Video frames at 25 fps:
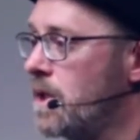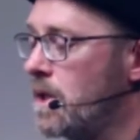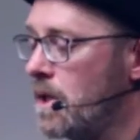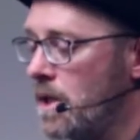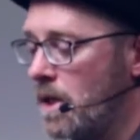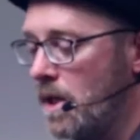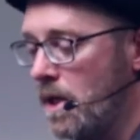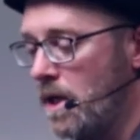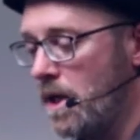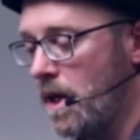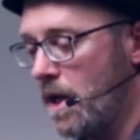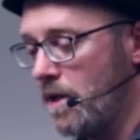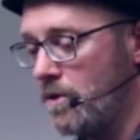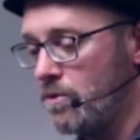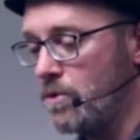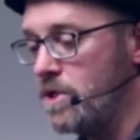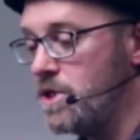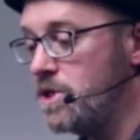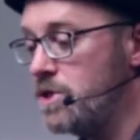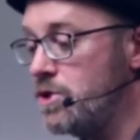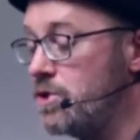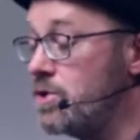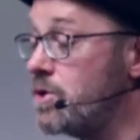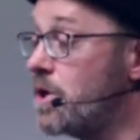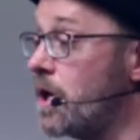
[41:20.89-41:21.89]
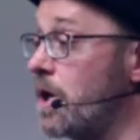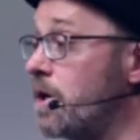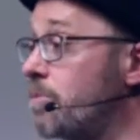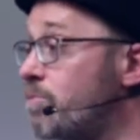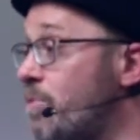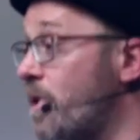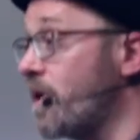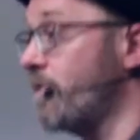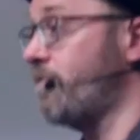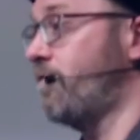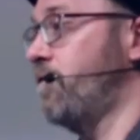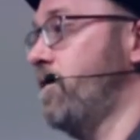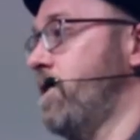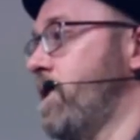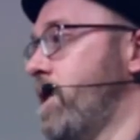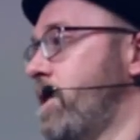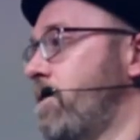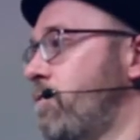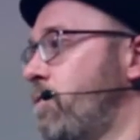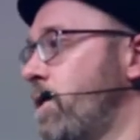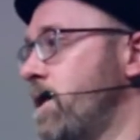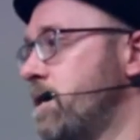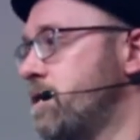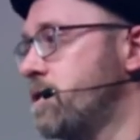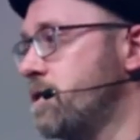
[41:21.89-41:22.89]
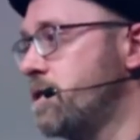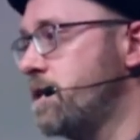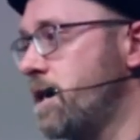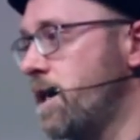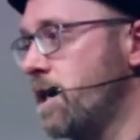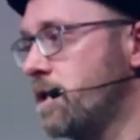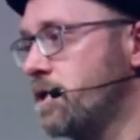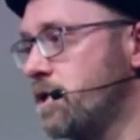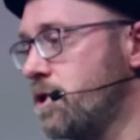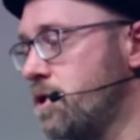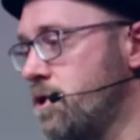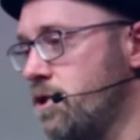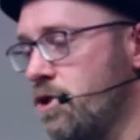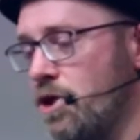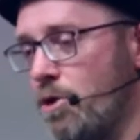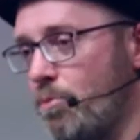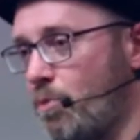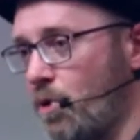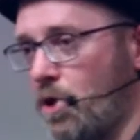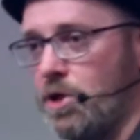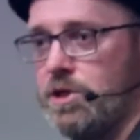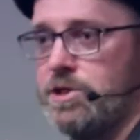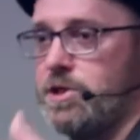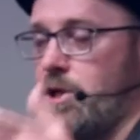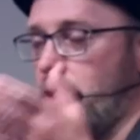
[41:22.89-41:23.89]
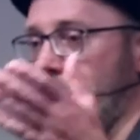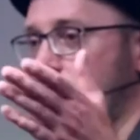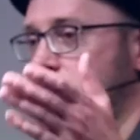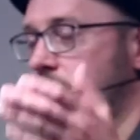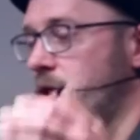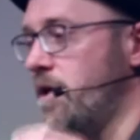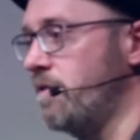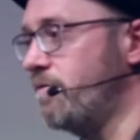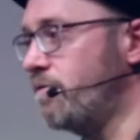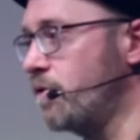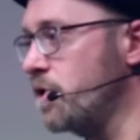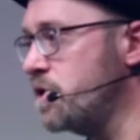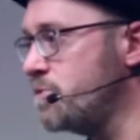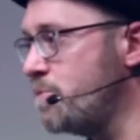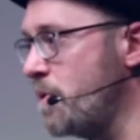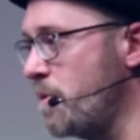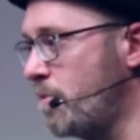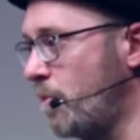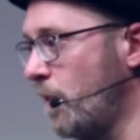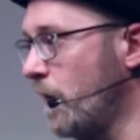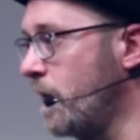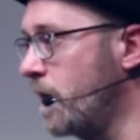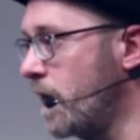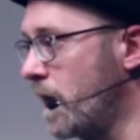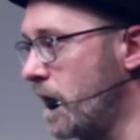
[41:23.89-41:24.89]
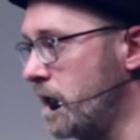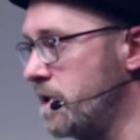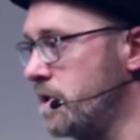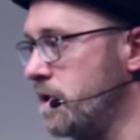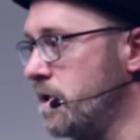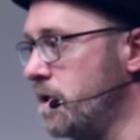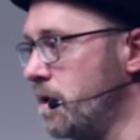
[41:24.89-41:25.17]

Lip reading: And the reason you can't pay for it out of rates and taxes is not because there aren't enough rich people in Knysna.